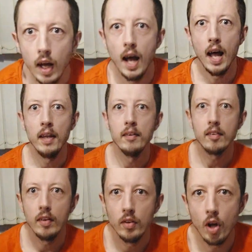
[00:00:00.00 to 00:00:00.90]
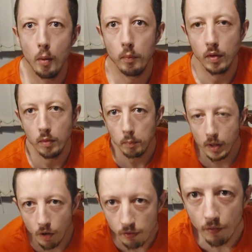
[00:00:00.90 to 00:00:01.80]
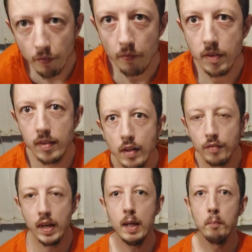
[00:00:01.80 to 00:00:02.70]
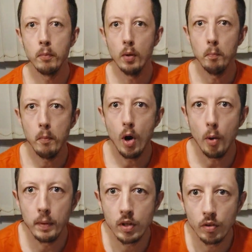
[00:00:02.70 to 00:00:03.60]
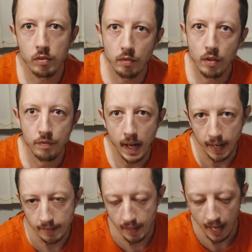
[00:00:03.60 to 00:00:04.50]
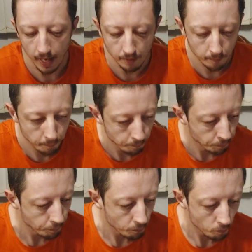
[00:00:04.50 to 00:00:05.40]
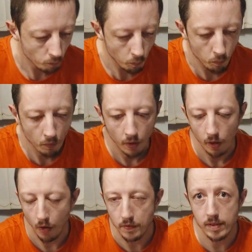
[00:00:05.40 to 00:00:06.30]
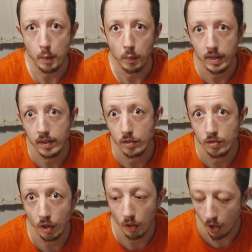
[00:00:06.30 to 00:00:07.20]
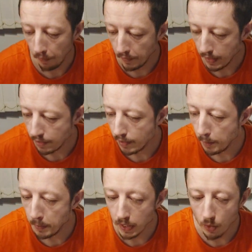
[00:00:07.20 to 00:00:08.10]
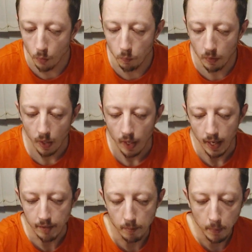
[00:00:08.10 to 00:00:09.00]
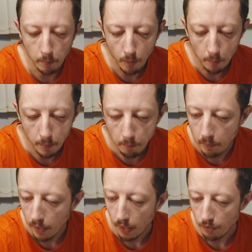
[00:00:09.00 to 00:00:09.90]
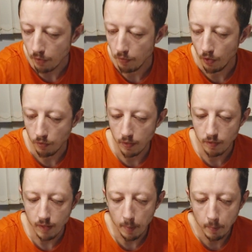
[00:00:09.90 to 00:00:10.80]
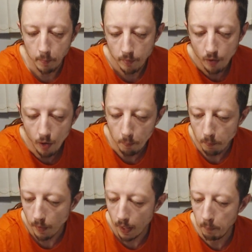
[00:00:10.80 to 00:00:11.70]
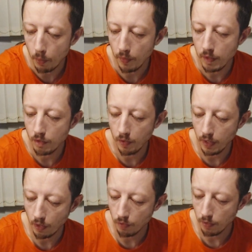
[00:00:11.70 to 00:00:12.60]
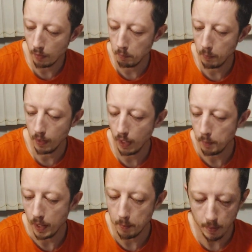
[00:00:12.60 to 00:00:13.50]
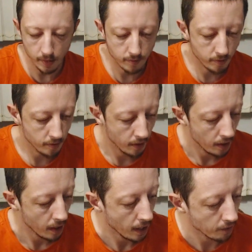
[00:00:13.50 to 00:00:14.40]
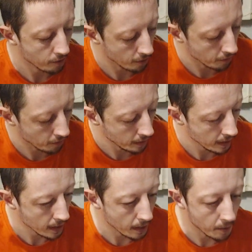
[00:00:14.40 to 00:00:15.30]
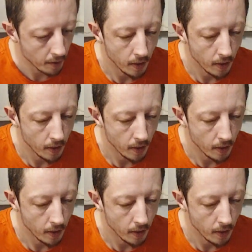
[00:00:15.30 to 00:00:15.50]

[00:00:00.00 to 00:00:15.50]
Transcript: And not because of obviously the thing, but more because of the fact that obviously I'm waiting still on the CPU. That's a big problem. Should have looked at this table before I put these on it, a little bits and stuff on here.